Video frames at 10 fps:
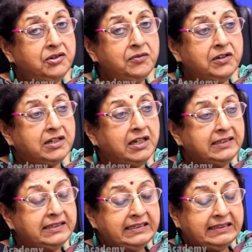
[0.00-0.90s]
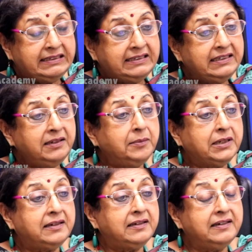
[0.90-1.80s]
She was considered Indian,
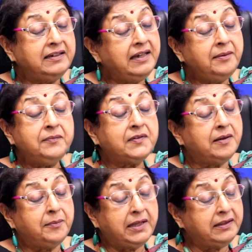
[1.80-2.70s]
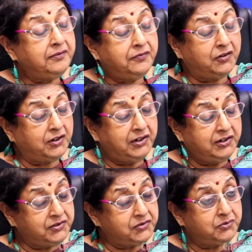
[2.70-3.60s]
but name some other
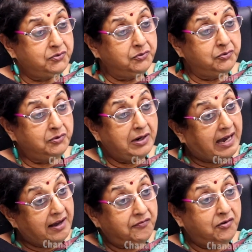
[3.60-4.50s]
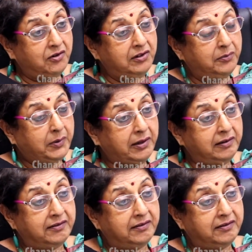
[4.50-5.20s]
foreigners who have got the Bharat.